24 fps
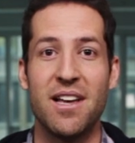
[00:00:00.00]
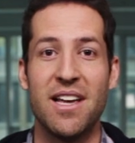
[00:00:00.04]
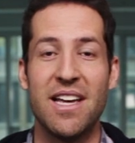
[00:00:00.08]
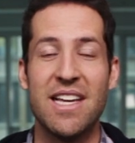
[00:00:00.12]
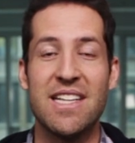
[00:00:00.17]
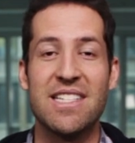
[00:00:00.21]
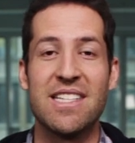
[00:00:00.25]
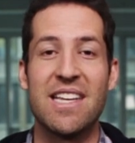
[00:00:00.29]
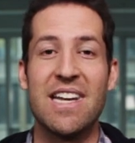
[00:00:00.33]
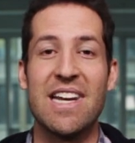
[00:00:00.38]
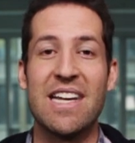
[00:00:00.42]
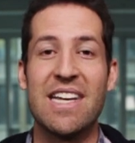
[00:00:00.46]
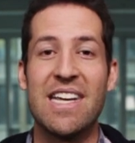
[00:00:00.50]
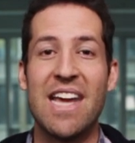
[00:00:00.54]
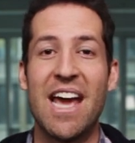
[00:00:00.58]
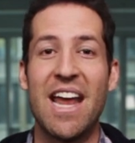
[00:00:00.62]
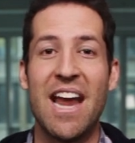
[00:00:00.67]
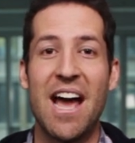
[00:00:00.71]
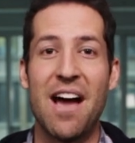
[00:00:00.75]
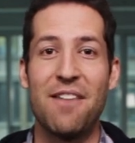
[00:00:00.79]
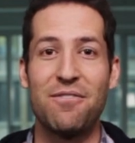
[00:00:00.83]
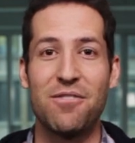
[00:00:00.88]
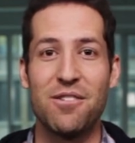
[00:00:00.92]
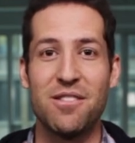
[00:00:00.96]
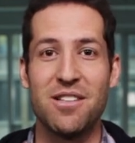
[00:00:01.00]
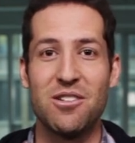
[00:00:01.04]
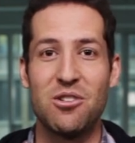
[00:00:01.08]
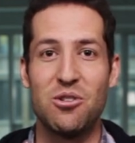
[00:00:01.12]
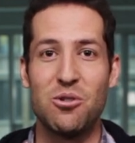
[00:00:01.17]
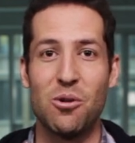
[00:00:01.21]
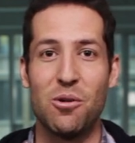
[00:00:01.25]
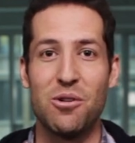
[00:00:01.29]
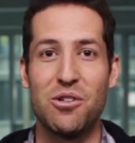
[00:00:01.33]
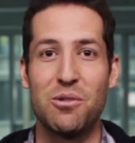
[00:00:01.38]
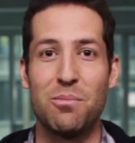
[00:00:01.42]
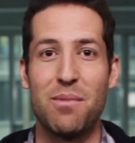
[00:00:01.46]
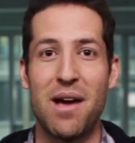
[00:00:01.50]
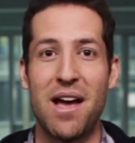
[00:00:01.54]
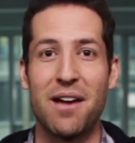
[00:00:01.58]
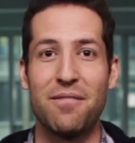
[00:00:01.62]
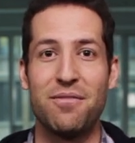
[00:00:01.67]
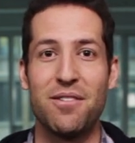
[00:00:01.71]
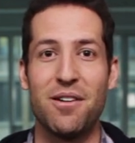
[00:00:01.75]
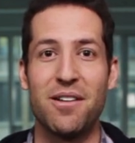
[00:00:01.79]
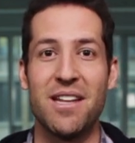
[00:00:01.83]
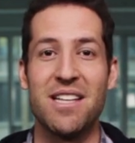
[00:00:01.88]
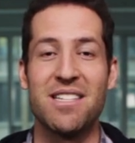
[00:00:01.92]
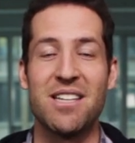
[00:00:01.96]
He's gonna get after this Georgia
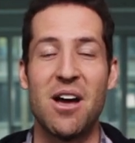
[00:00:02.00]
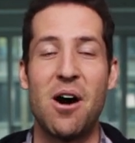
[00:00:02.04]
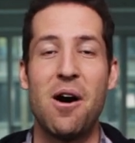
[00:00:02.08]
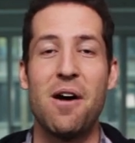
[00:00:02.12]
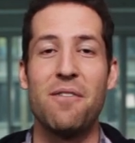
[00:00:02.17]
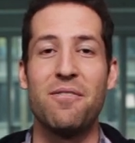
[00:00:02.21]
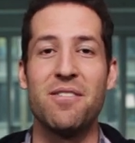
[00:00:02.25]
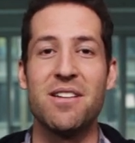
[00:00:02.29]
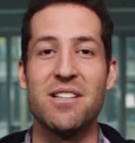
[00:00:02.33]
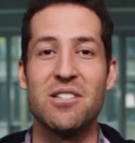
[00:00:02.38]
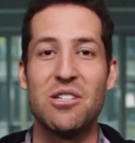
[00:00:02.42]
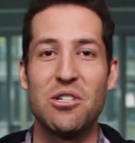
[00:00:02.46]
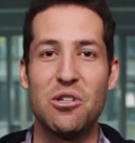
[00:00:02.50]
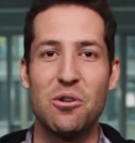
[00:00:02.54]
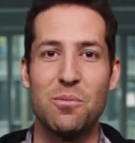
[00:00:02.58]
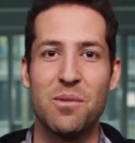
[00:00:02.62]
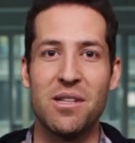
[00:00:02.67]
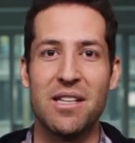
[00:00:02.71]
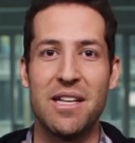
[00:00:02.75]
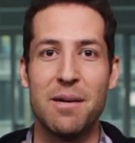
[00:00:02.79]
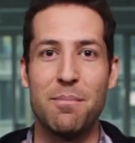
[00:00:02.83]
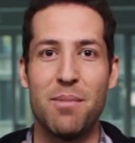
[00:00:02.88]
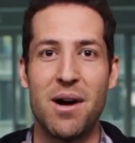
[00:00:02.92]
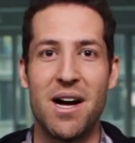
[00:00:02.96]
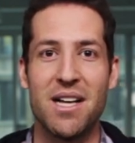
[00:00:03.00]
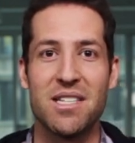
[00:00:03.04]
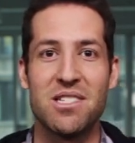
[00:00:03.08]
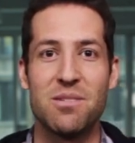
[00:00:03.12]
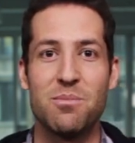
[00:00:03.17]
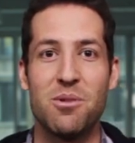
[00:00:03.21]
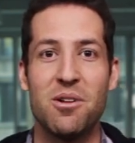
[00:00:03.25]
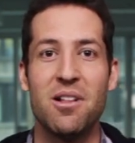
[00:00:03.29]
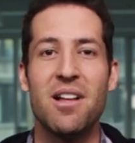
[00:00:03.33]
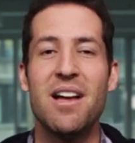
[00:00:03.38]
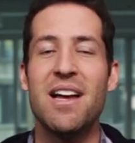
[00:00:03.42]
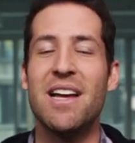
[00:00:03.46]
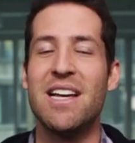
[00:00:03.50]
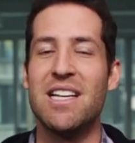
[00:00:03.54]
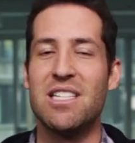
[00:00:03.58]
backfield as often as humanly possible.